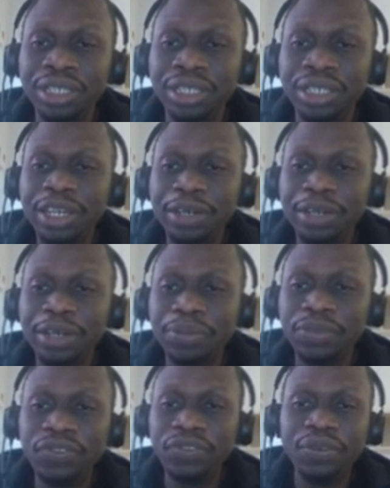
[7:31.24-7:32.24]
Yep,
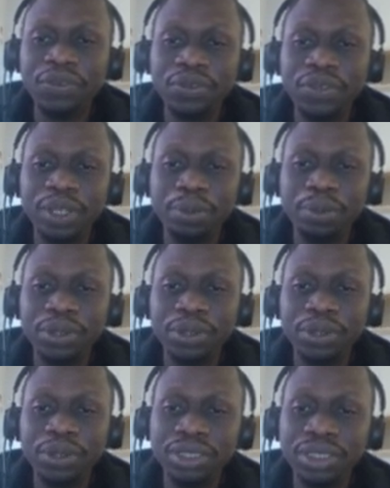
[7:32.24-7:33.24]
500
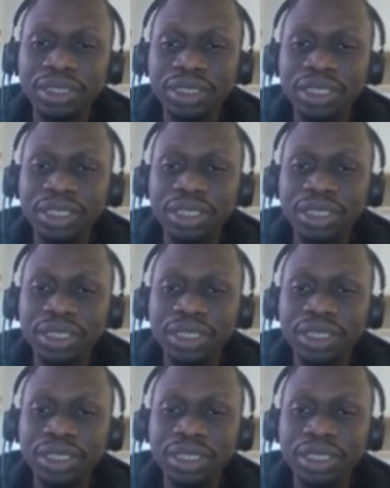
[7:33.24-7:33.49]
plus